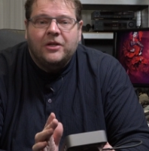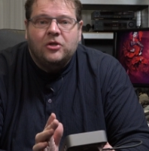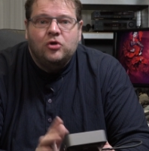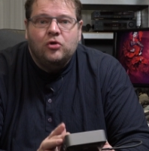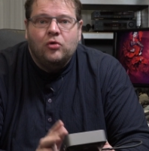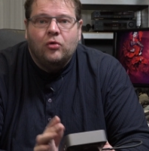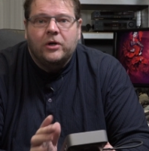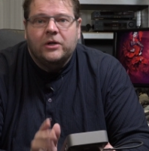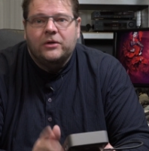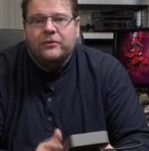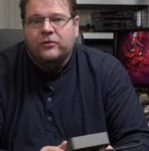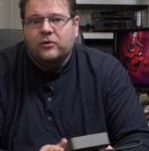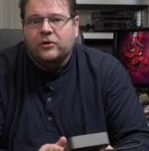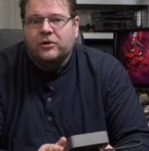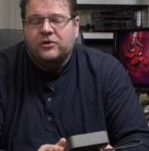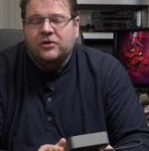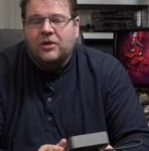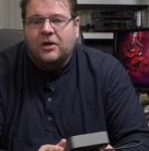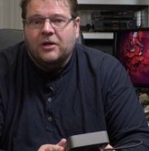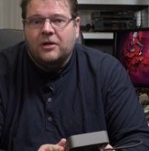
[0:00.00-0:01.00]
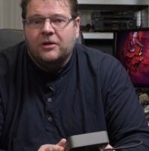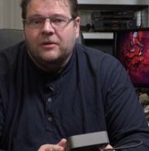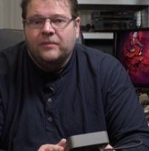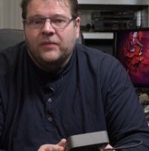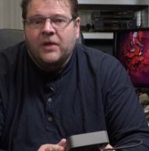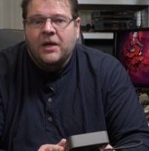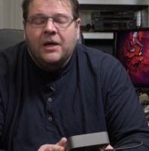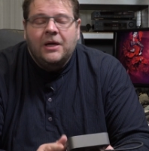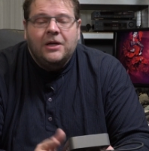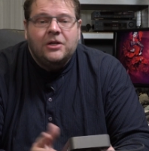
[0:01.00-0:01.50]
choice for a dock.
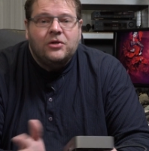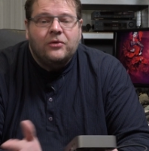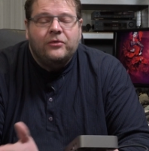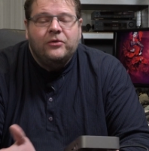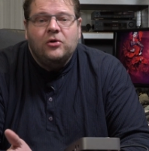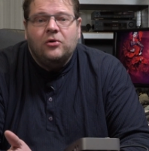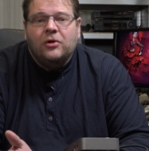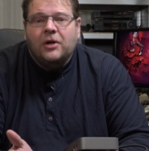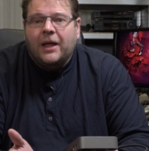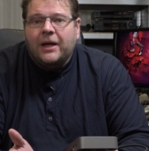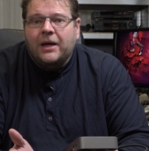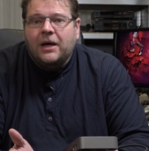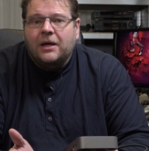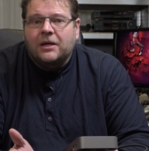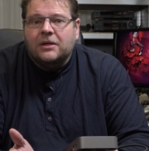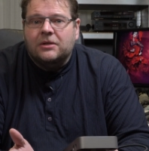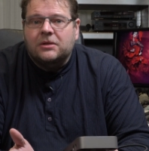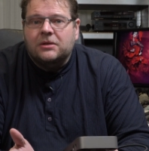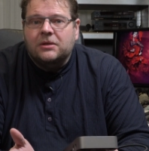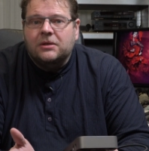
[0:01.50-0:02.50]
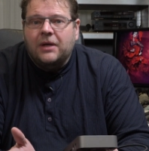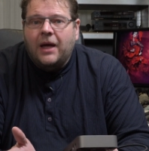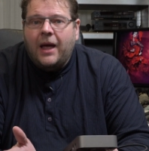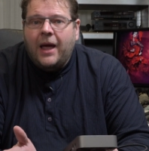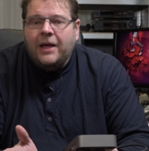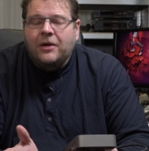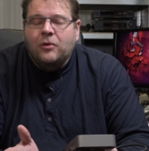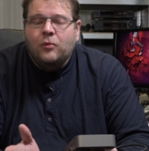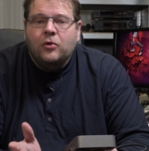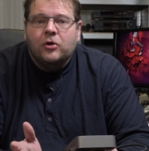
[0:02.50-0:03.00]
So if you're like us
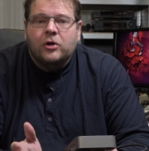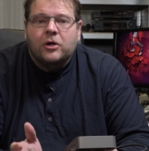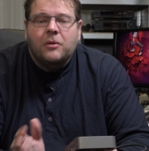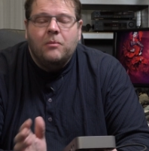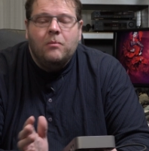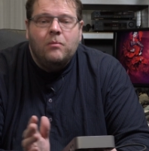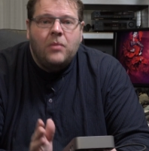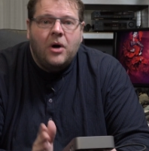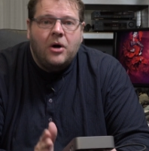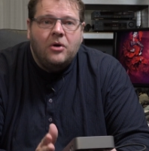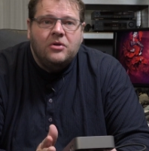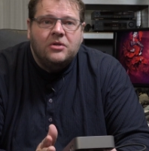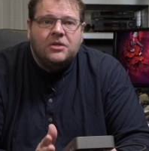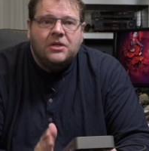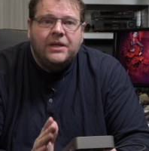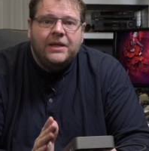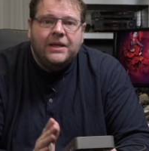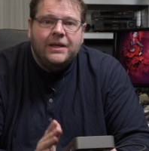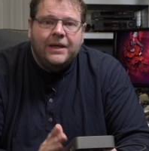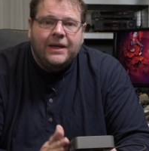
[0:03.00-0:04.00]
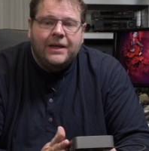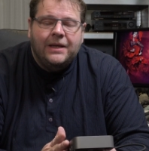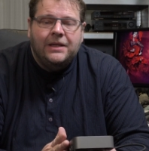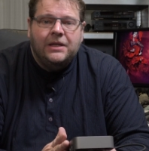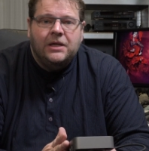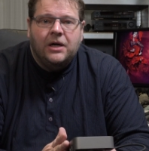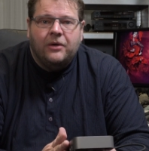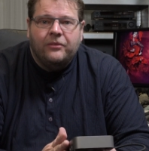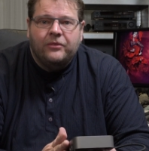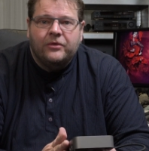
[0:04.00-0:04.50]
and you work mostly in
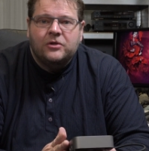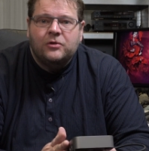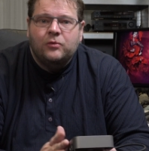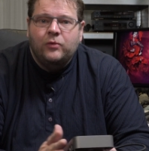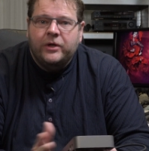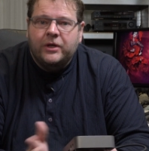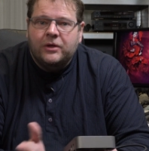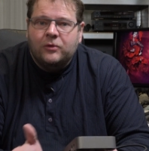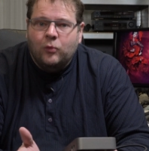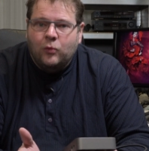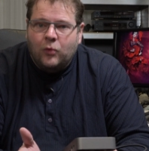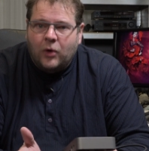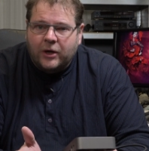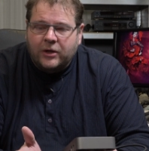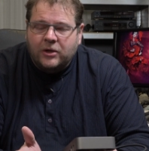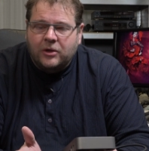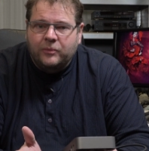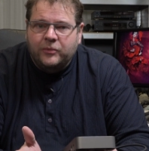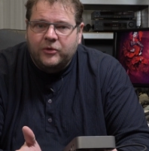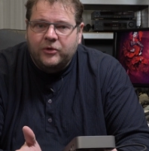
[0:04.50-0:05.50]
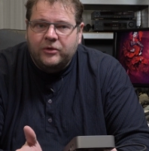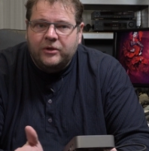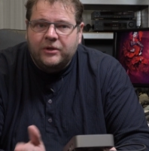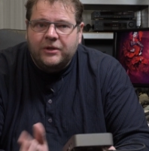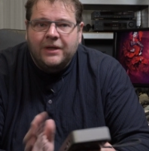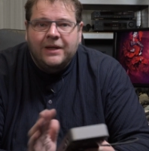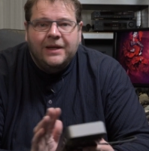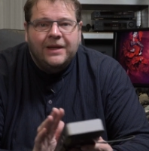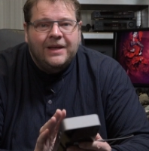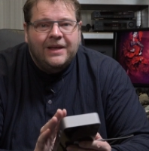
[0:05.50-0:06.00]
the office with one
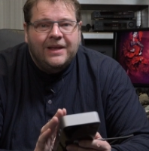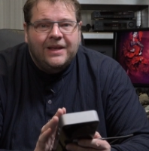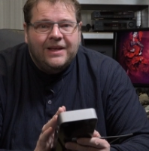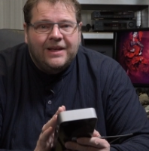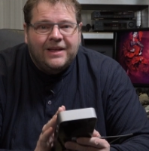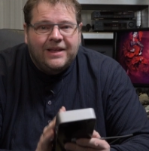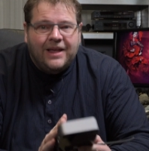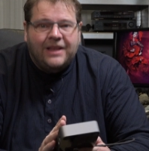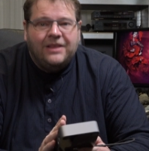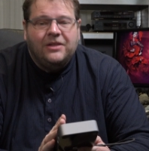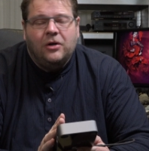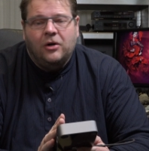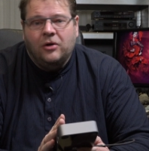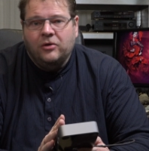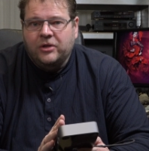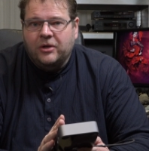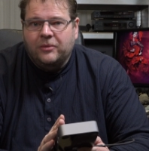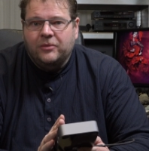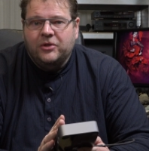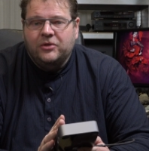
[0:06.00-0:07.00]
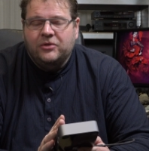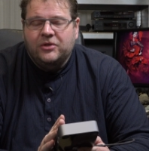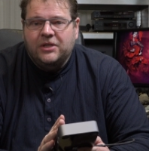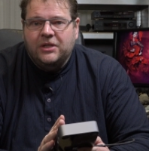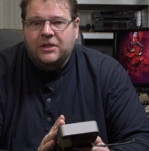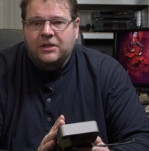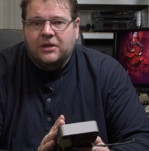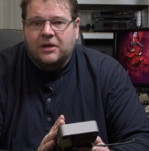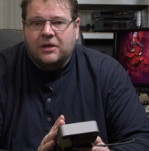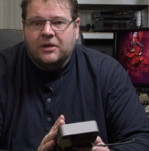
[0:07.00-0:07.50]
computer, get the
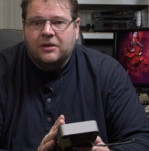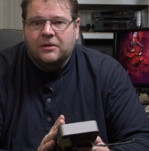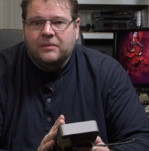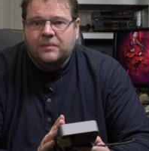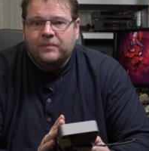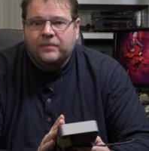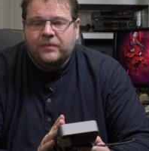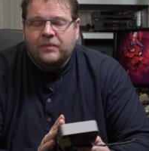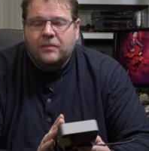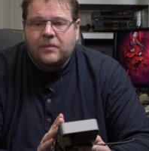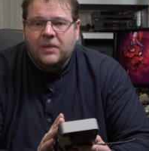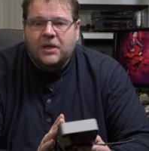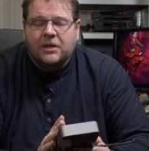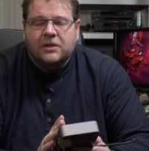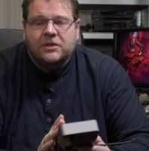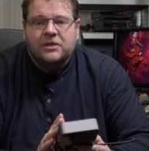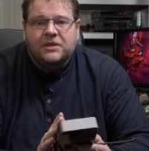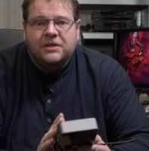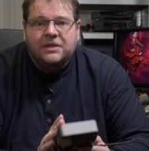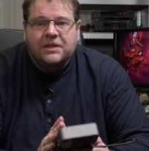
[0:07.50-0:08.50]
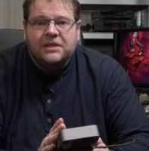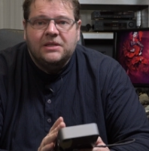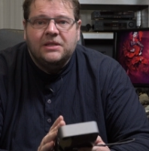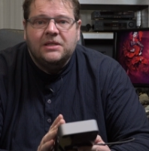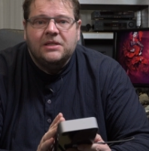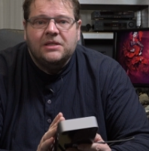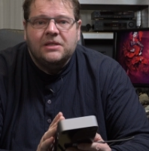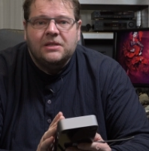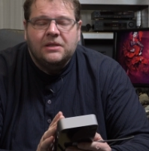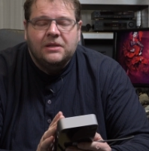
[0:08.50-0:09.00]
OWC dock, because this
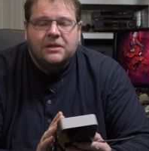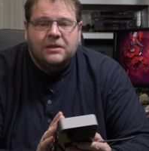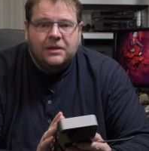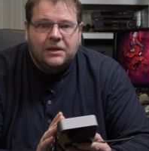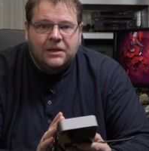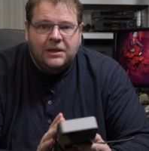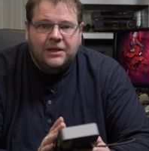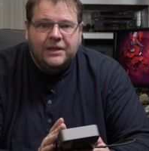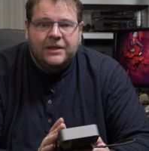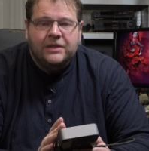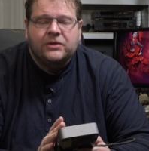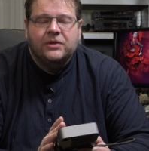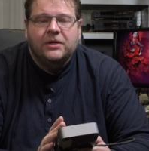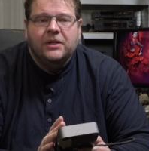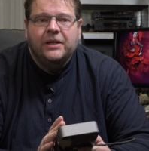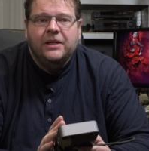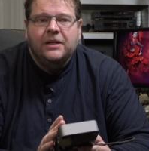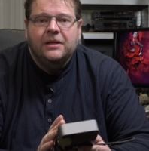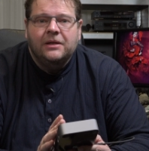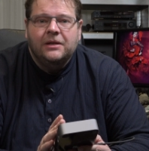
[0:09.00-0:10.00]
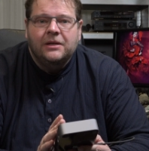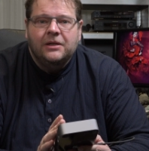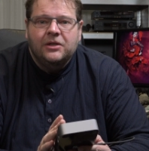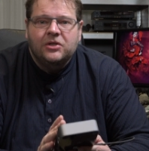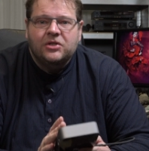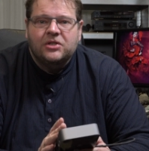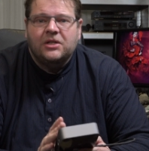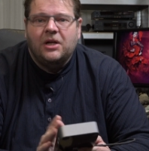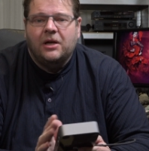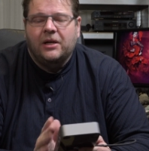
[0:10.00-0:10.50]
is literally
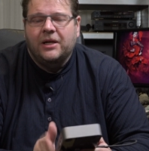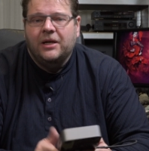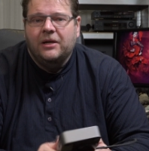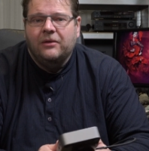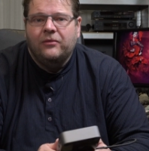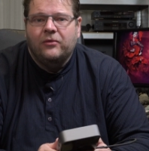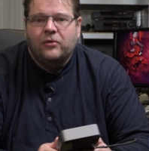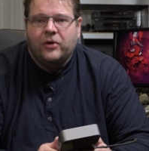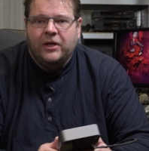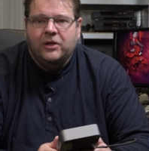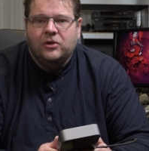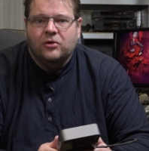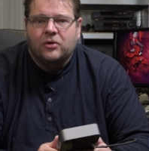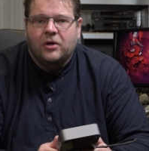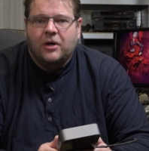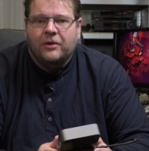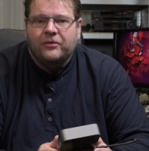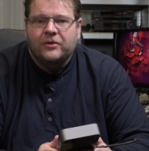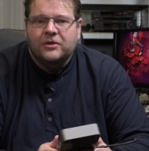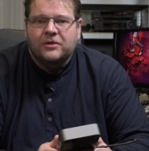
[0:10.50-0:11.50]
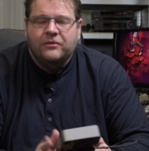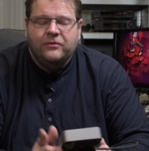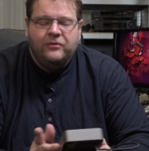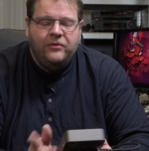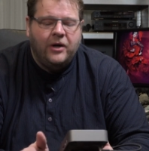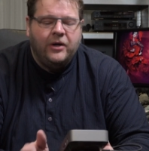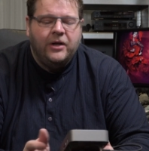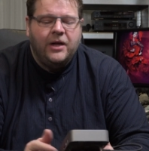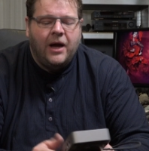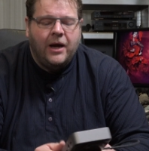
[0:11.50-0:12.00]
stunning for in your office.
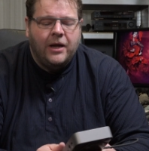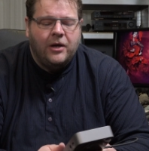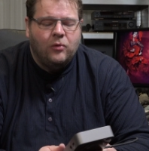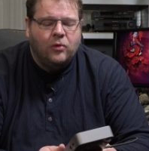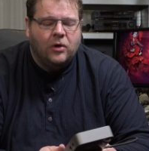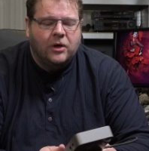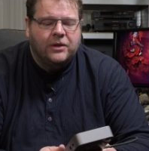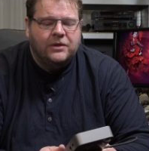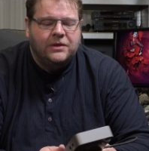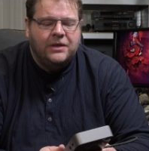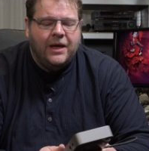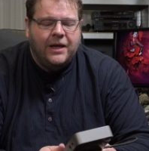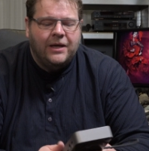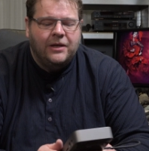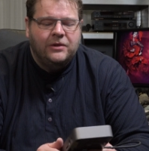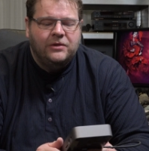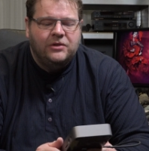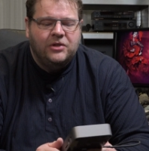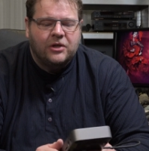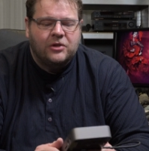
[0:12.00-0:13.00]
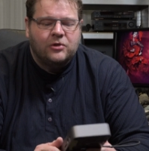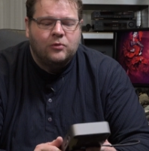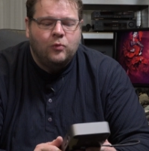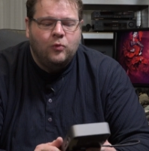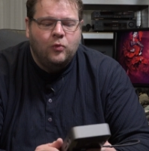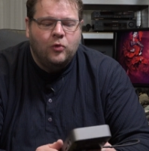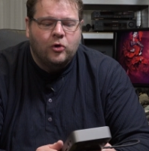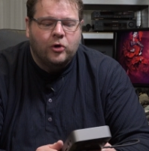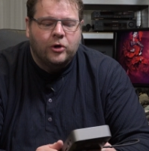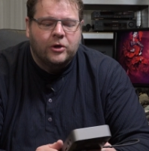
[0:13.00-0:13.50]
Very high quality, and it just
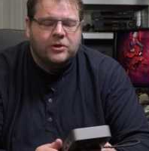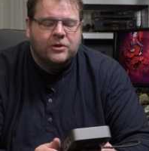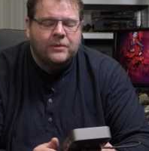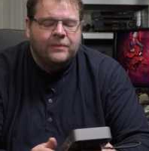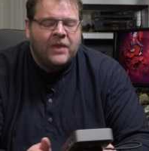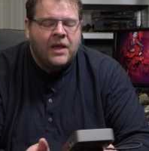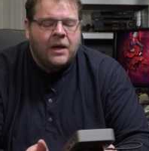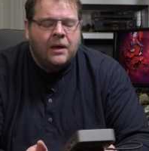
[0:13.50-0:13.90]
works.